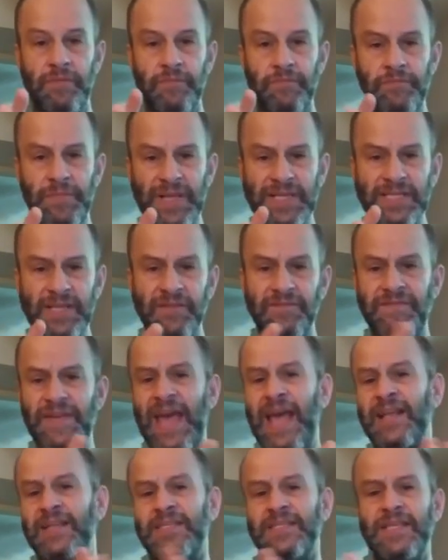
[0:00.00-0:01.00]
mixing
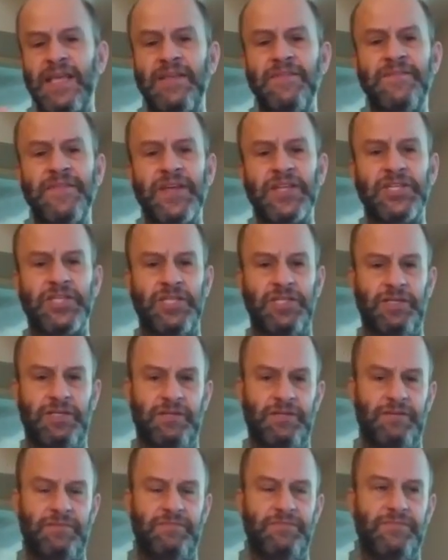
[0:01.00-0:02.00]
facts and fiction
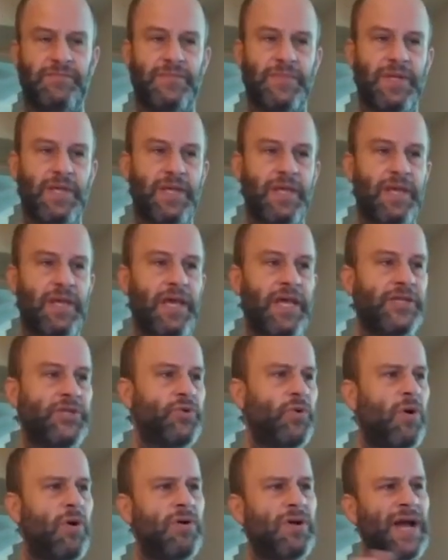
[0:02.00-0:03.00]
and
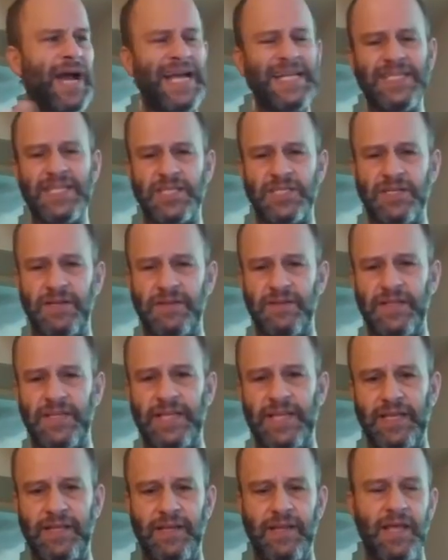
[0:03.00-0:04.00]
do all kinds of stuff.
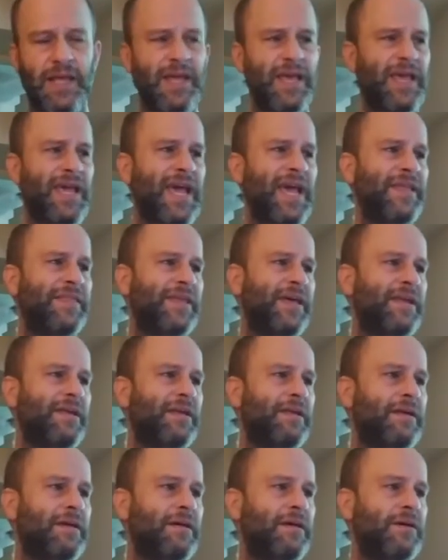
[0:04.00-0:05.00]
And then,
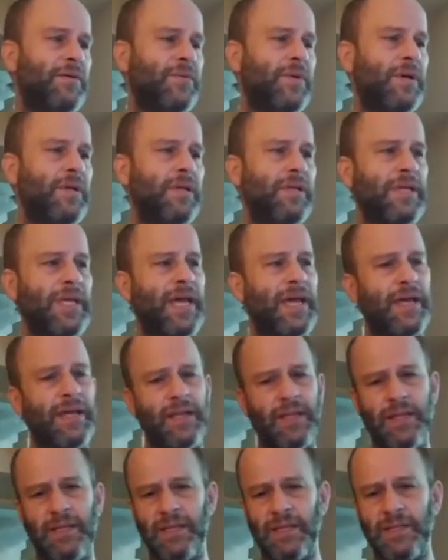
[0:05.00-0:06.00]
well, yeah,
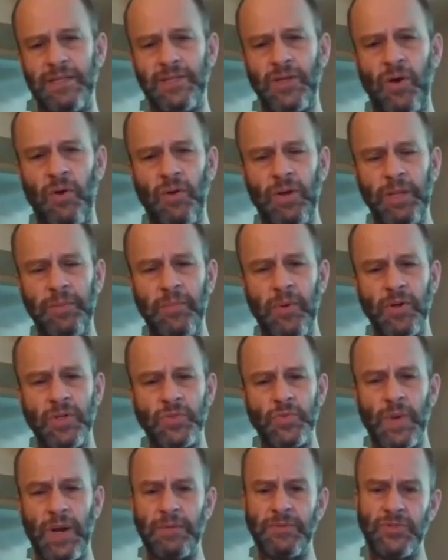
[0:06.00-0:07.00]
the holy
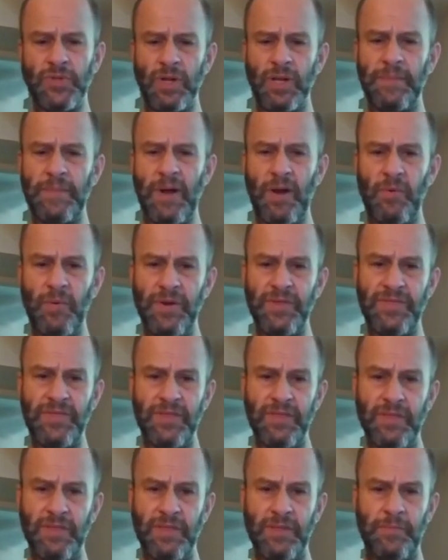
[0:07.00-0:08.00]
books, what I was talking about with
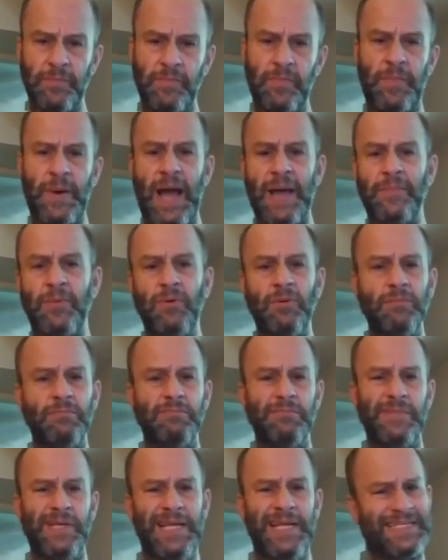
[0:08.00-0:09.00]
the Bible,
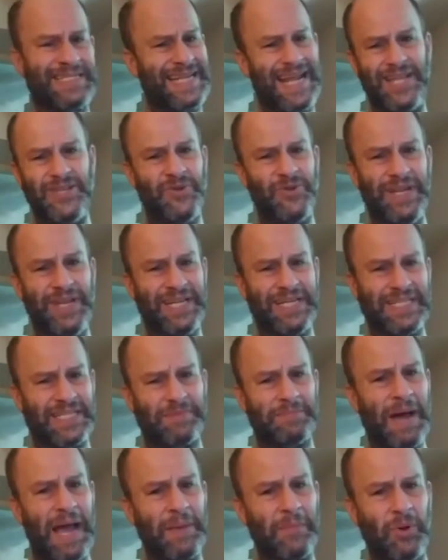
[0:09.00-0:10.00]
it's not unique to the
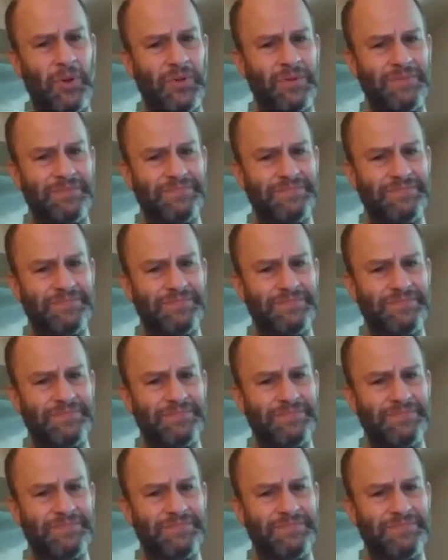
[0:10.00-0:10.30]
Bible